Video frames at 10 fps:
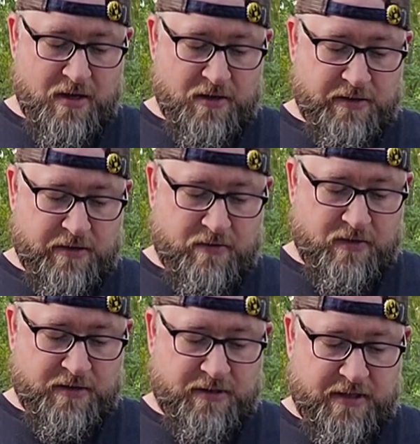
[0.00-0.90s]
So it
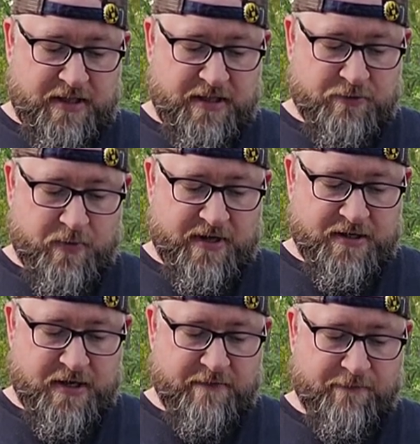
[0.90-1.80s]
looks like this weighs
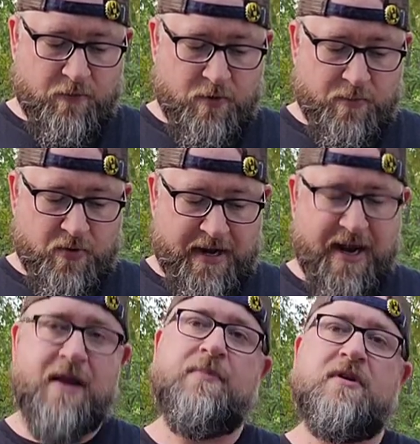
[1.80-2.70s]
in at 4.8%
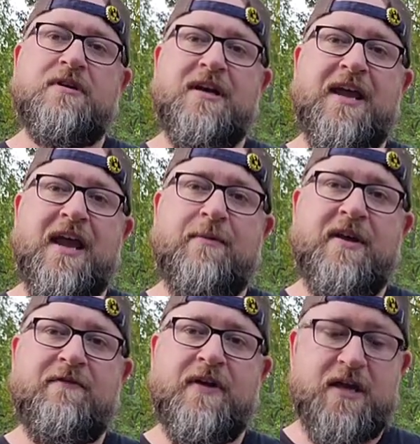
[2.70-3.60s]

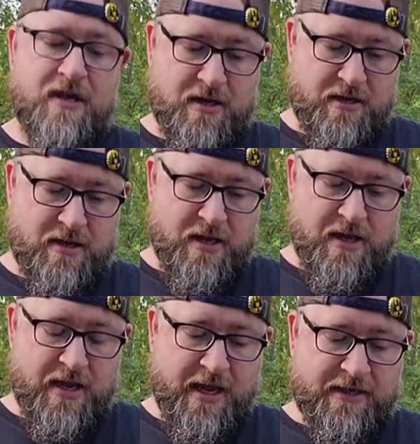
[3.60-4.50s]
ABV,
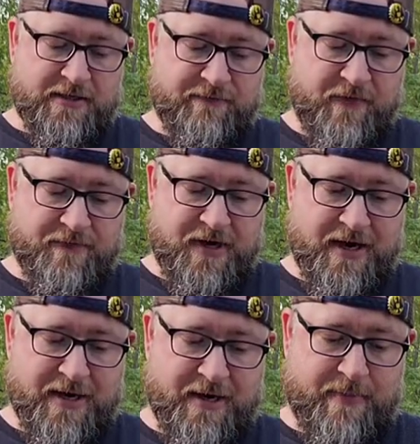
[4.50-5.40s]
has 15
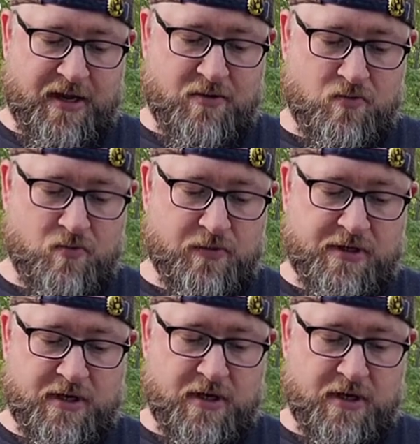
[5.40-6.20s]
IBUs,